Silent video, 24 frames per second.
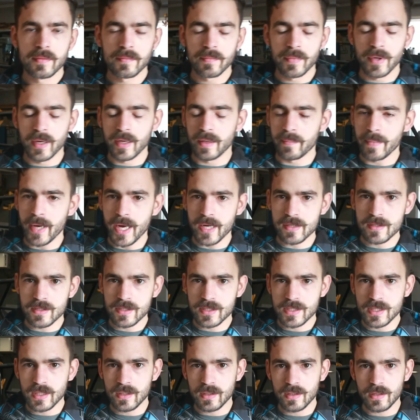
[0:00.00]
my
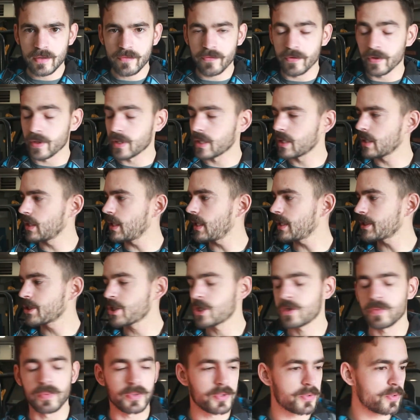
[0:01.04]
master cylinder for the
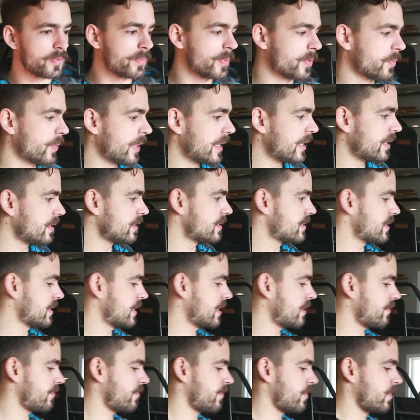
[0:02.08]
clutch, which we've been waiting to
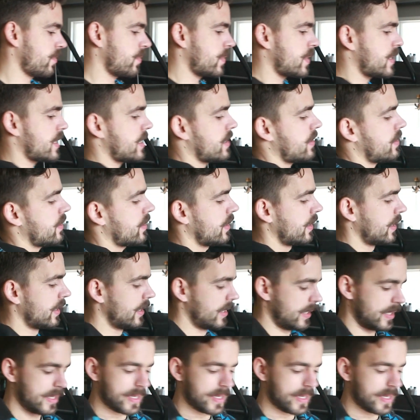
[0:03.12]
get for a while.